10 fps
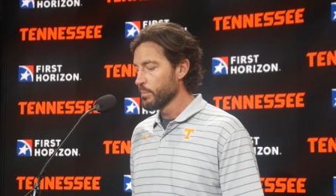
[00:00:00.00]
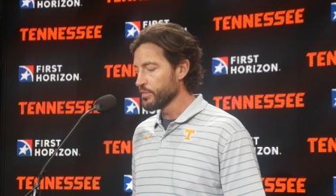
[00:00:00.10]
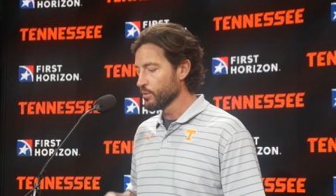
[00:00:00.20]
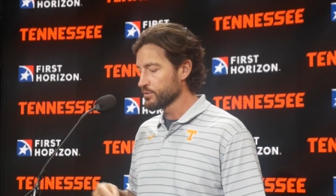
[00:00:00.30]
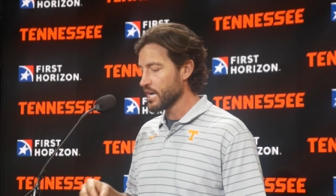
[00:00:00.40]

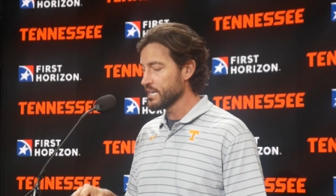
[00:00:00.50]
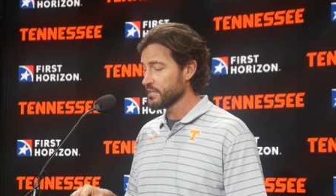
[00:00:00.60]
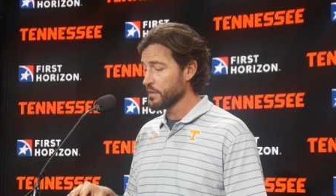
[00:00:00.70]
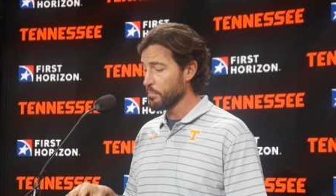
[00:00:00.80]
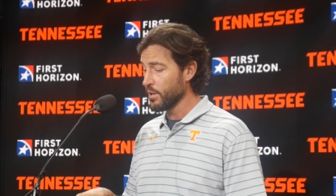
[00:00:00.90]
But those guys
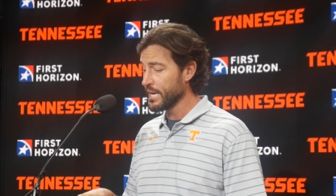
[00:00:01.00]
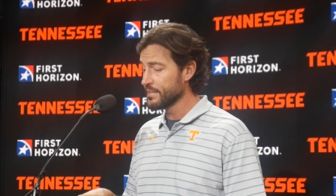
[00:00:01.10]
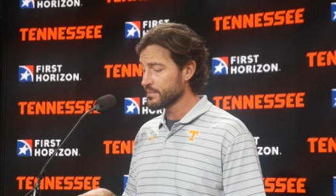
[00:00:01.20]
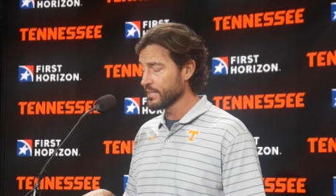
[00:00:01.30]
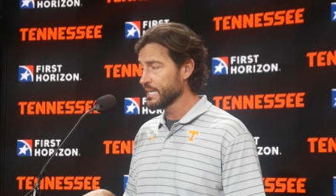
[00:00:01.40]
that can play in
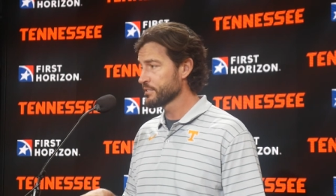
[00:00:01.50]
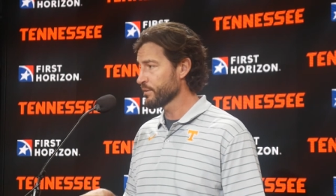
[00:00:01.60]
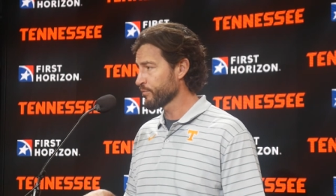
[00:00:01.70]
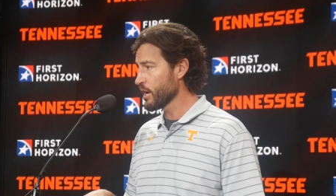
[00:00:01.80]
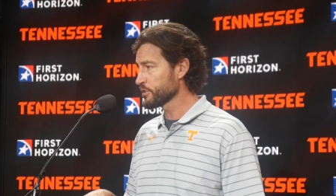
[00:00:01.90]
this league as
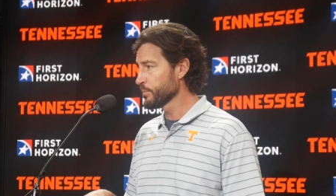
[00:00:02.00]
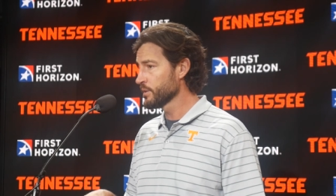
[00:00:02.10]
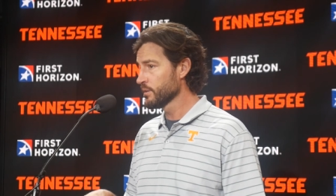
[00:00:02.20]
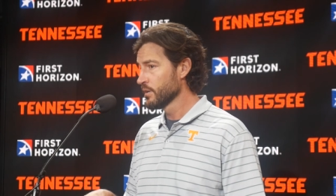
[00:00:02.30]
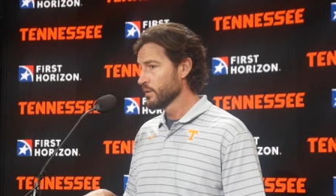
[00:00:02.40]
a
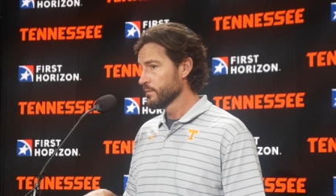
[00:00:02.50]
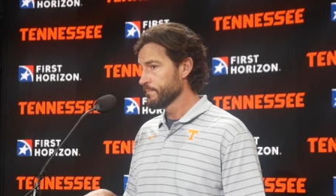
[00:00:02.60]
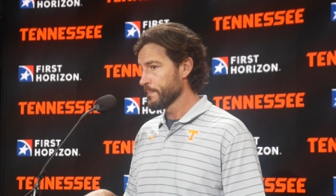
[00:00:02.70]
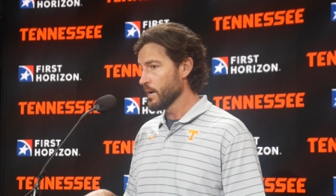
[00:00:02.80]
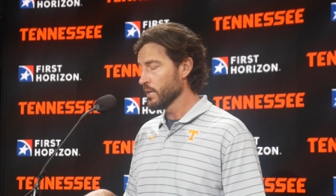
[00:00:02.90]
freshman
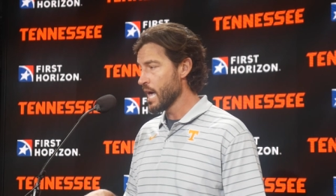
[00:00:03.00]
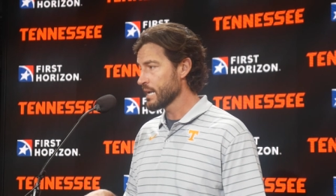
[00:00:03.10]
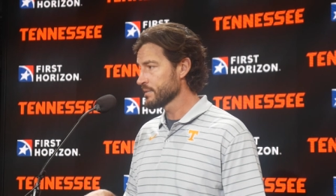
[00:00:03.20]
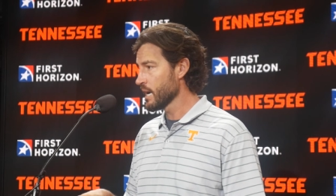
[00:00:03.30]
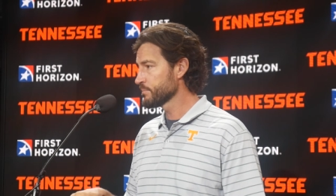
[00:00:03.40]
a
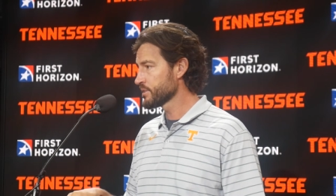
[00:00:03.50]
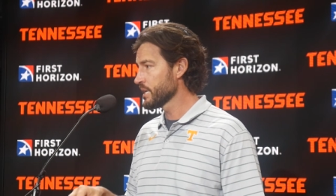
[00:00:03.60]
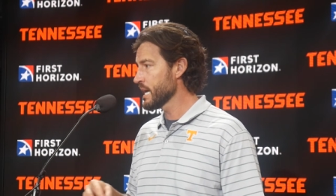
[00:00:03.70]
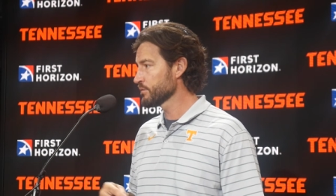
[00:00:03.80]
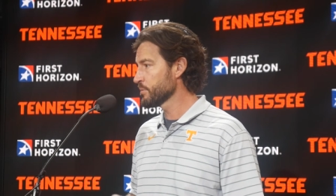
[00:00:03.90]
lot of times
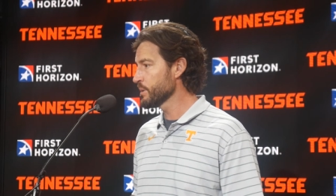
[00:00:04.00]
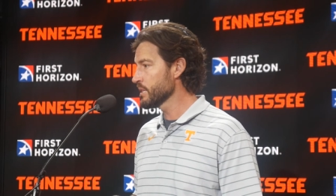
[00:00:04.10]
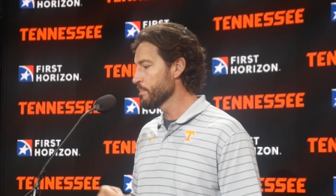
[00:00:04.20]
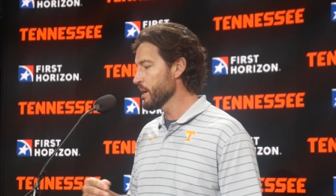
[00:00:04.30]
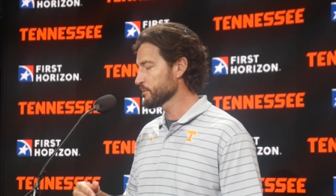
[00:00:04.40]
tend out to be
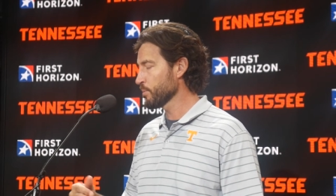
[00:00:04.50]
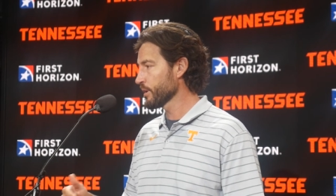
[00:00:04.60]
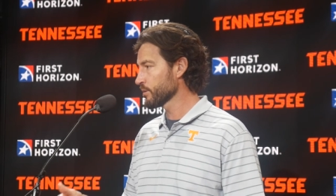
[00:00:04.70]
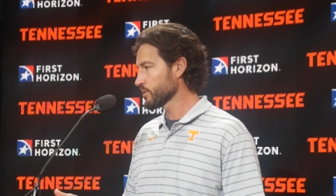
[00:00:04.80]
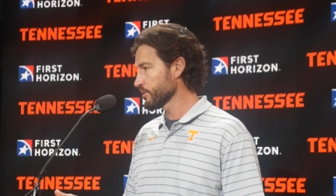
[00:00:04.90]
the best
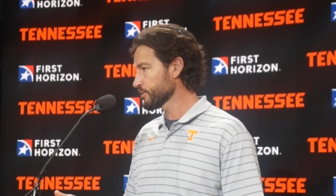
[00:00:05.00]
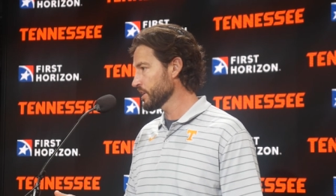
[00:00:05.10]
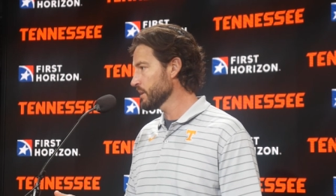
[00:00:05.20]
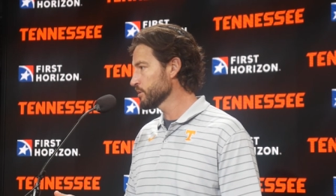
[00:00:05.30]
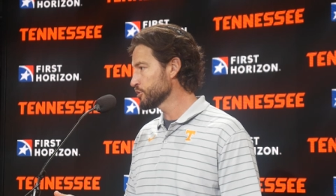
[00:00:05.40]
players on their
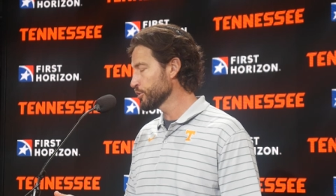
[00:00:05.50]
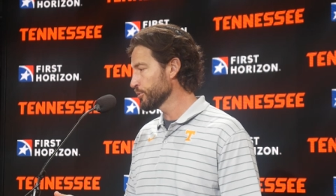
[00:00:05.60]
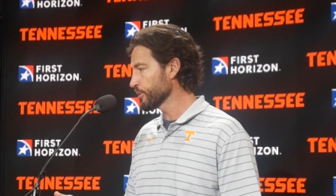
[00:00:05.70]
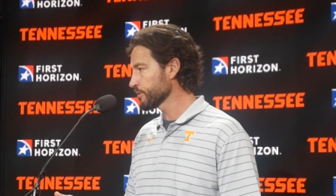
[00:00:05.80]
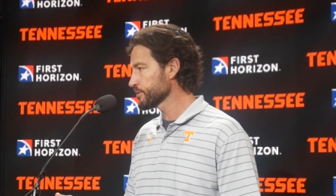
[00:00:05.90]
team as
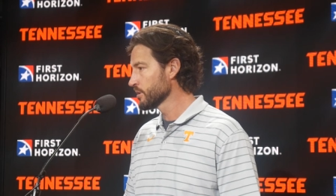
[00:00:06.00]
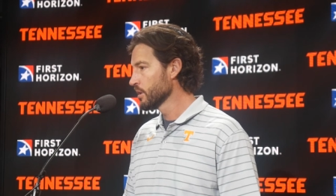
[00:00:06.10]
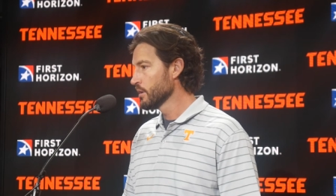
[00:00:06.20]
juniors.